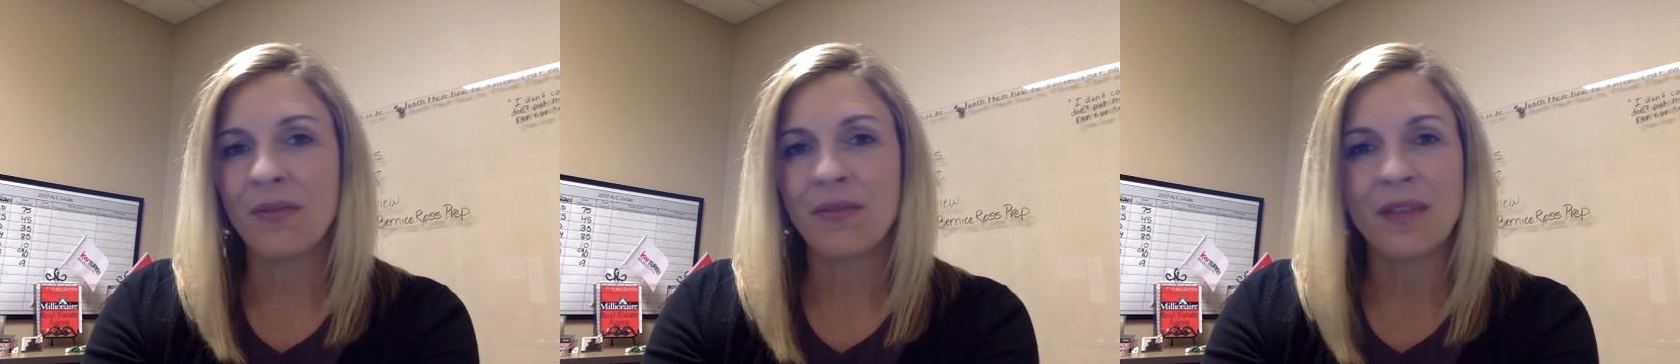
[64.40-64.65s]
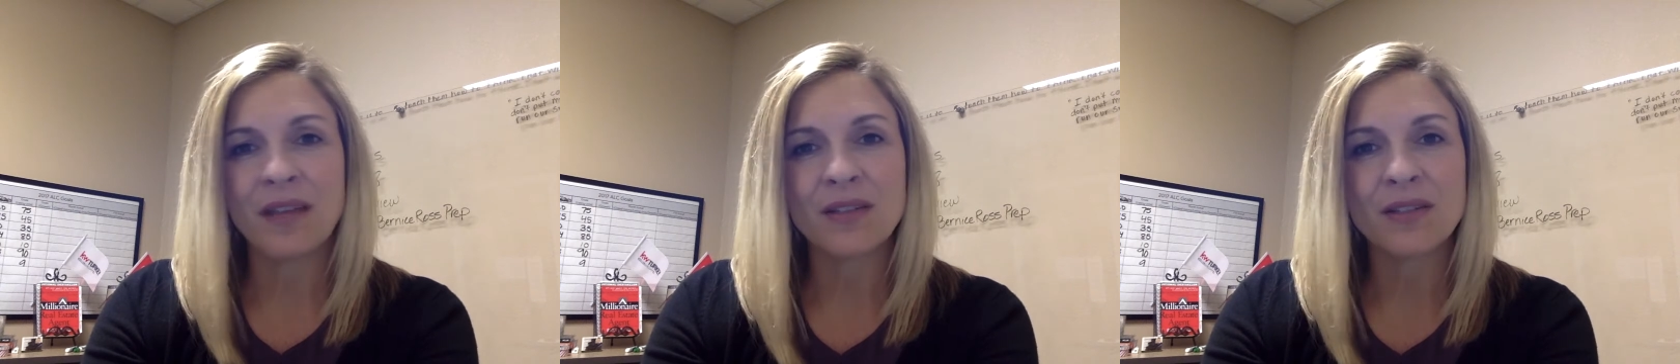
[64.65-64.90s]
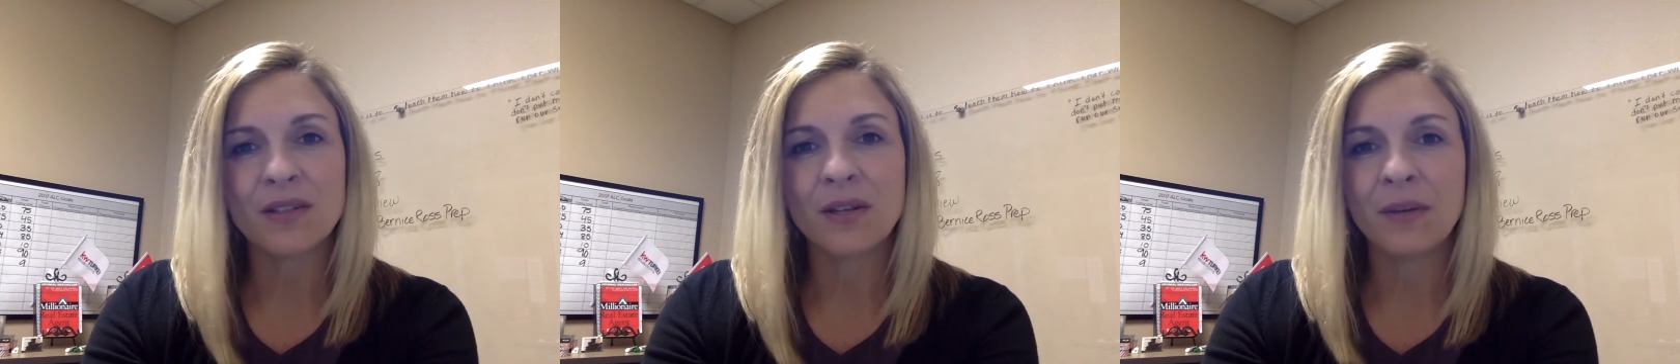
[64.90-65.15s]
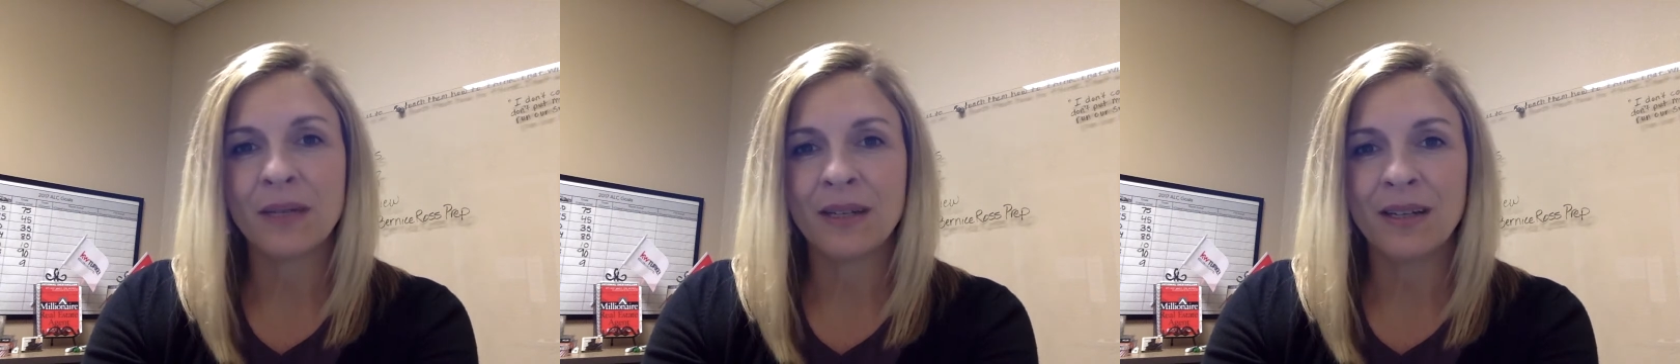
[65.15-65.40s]
things are
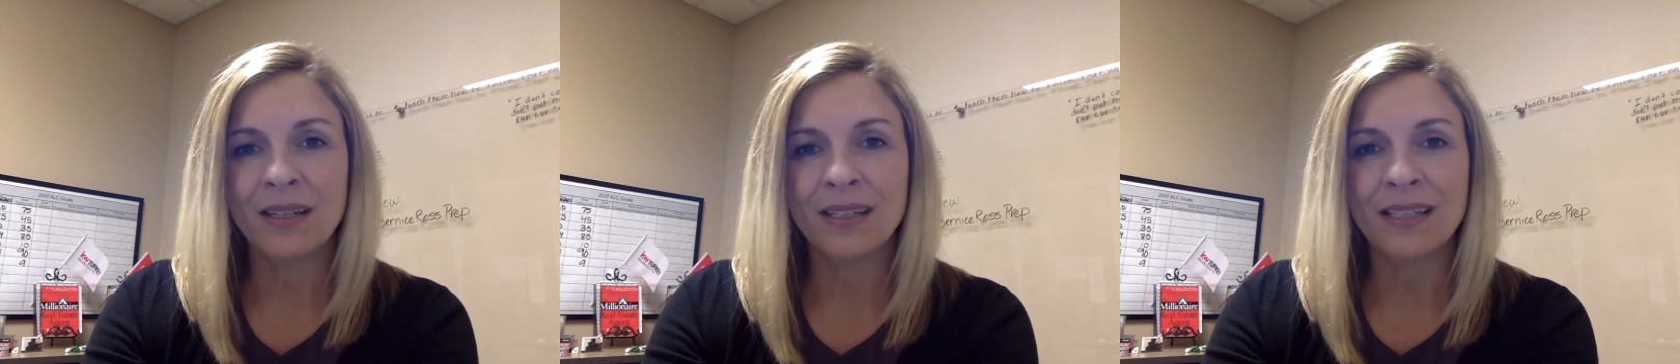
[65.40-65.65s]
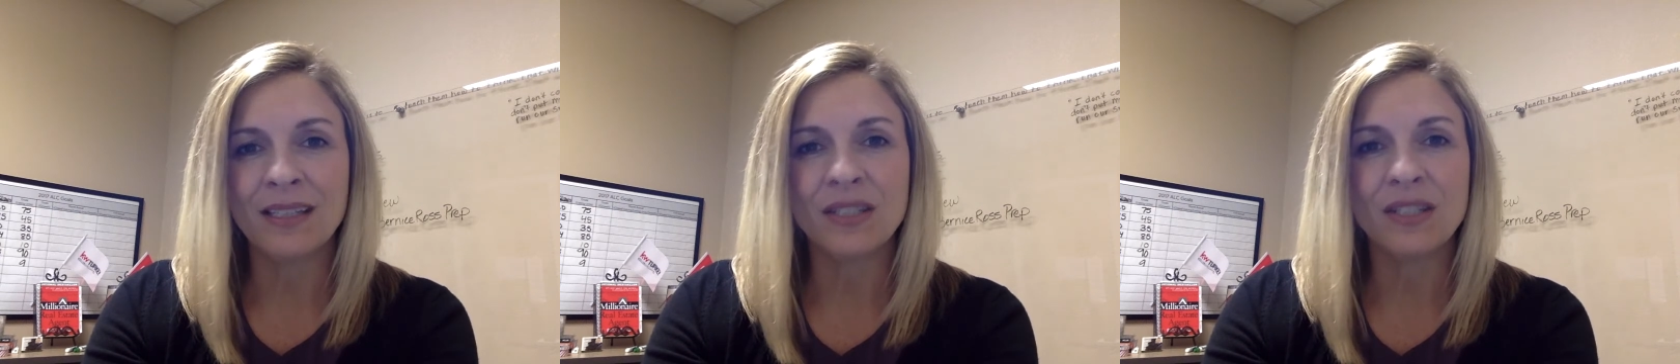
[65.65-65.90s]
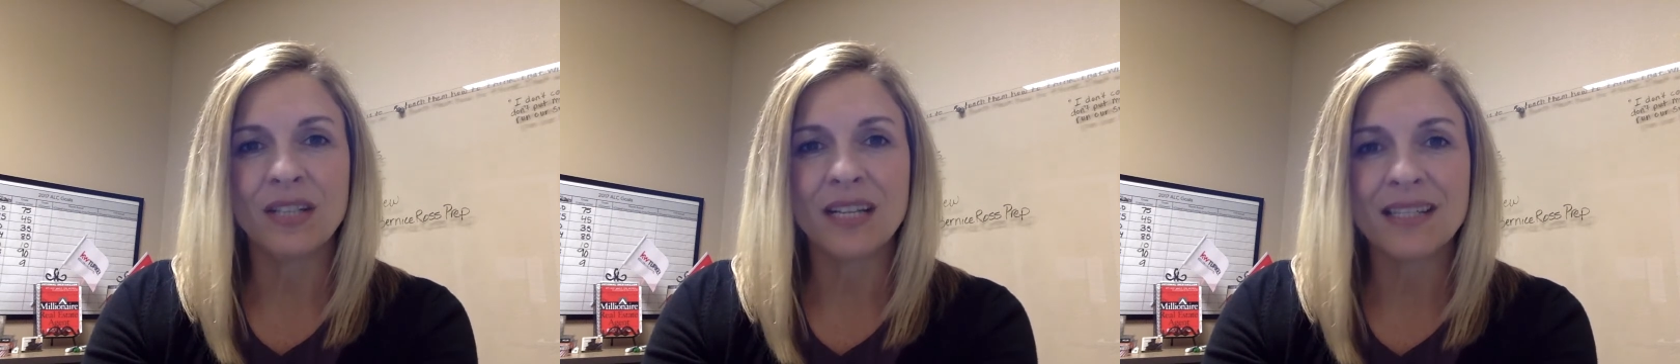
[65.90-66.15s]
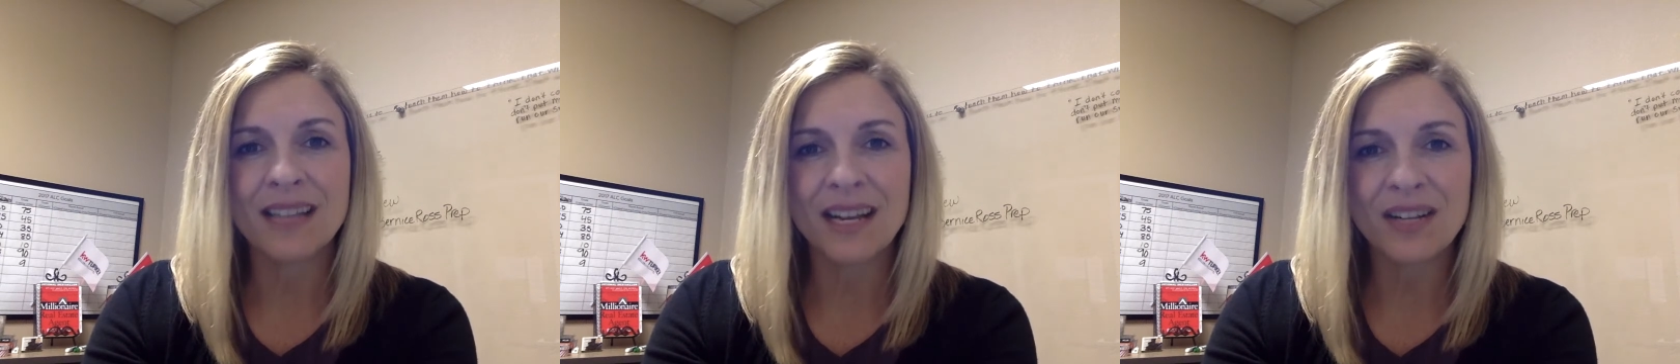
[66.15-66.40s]
going on, and
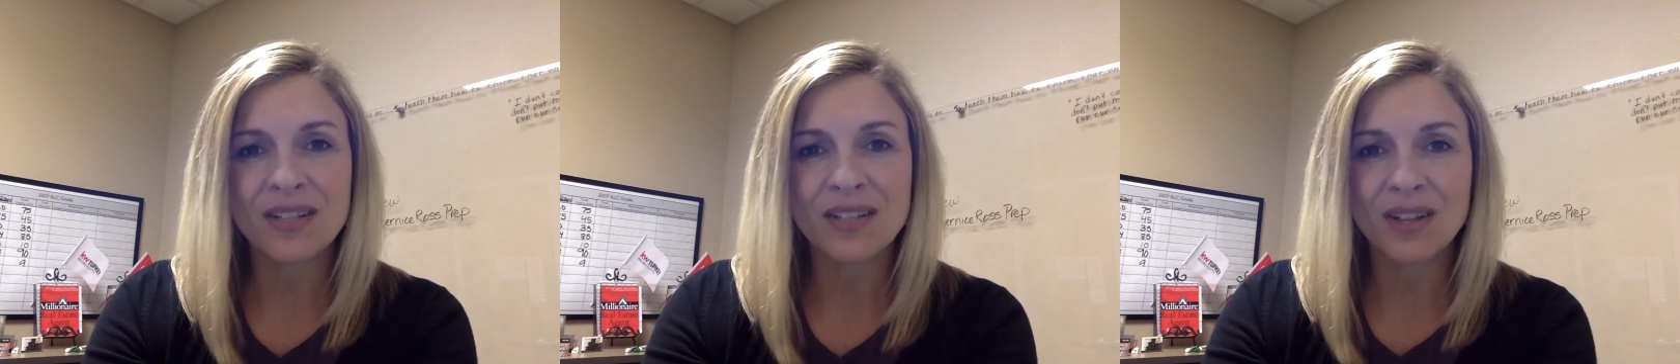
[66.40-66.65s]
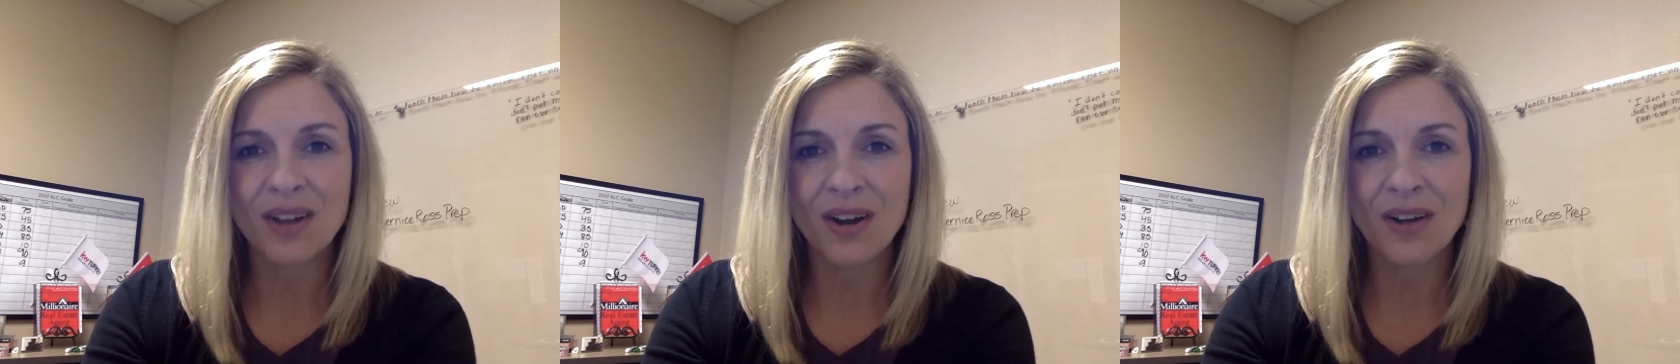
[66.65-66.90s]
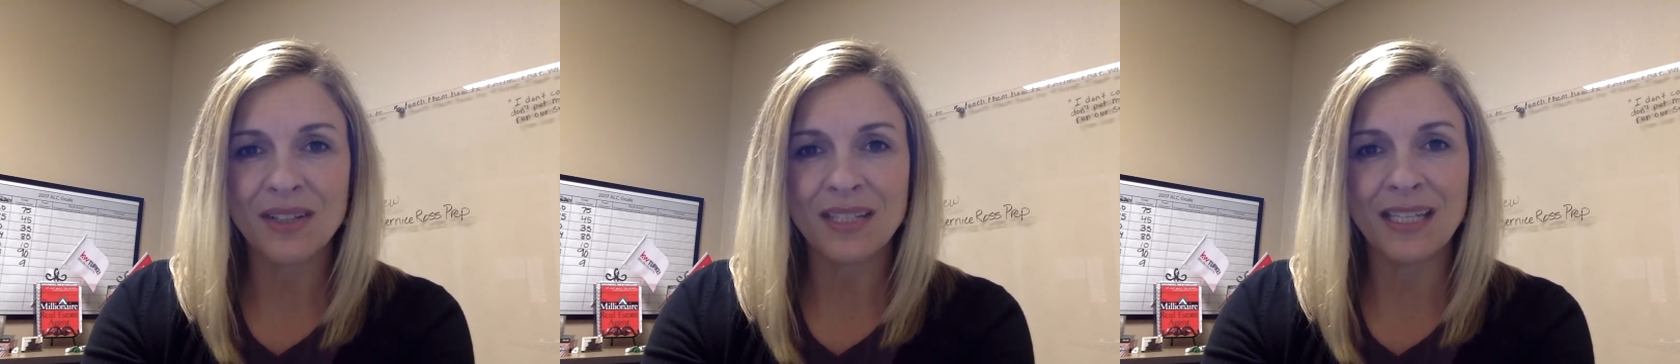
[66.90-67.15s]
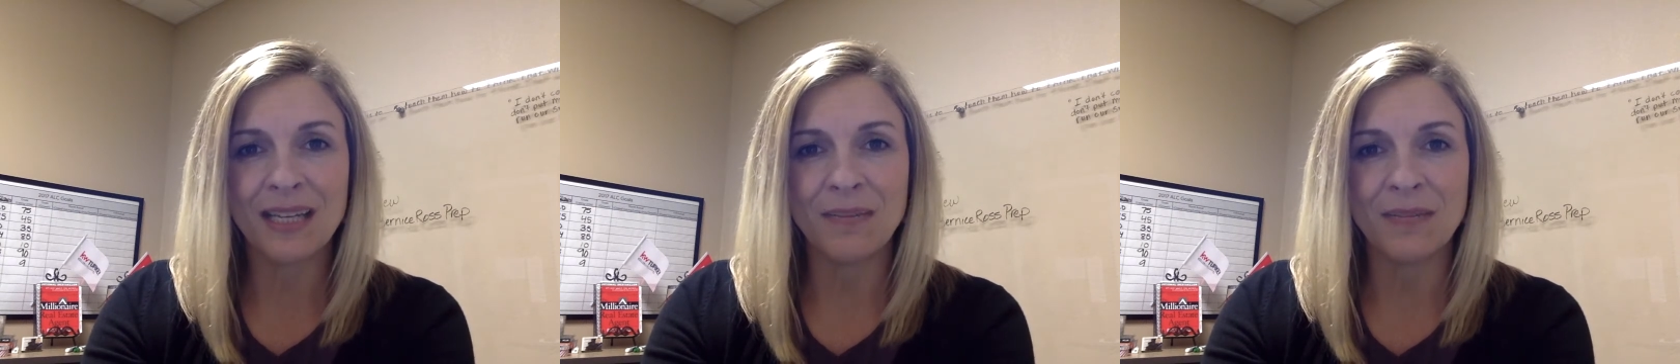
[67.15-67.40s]
transactions are hard to
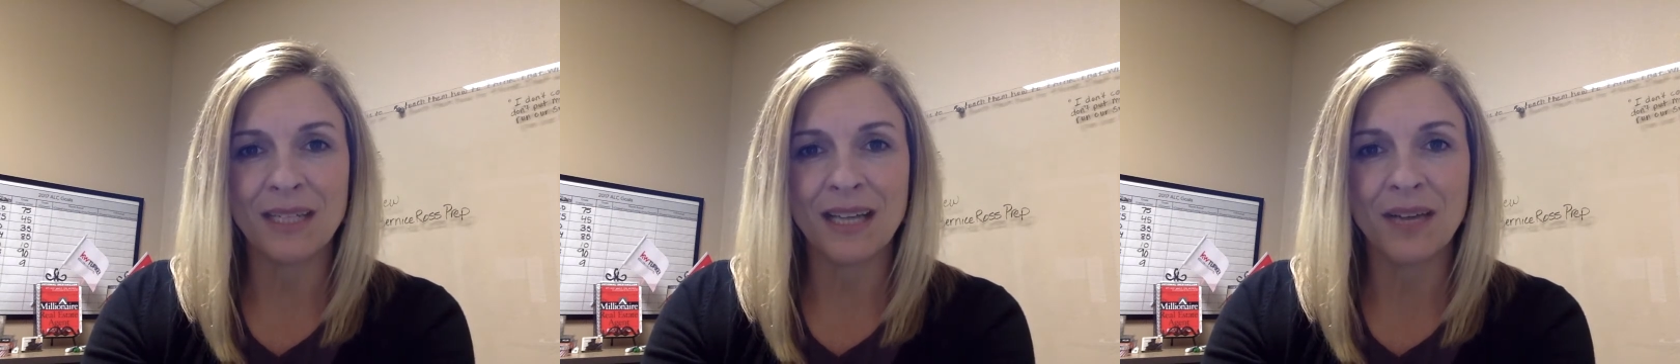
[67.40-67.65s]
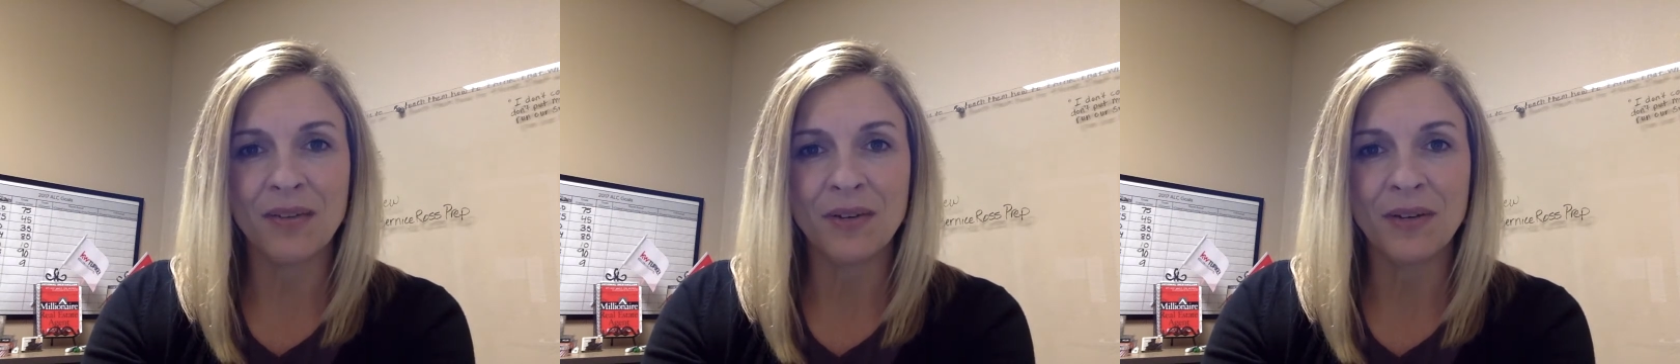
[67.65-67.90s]
keep together.